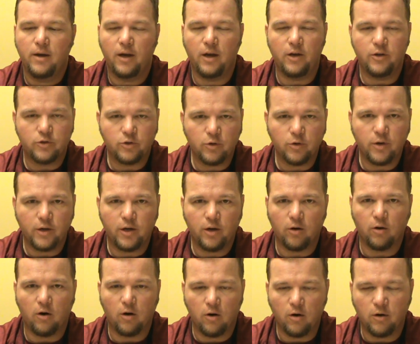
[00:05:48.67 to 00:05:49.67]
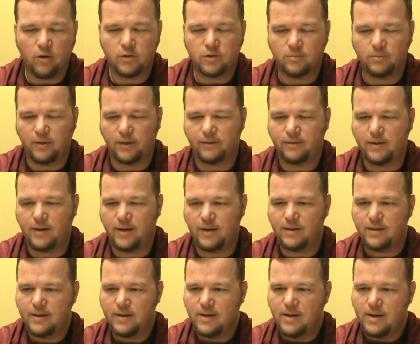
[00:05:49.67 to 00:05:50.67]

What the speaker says: injury or hurt or something like that.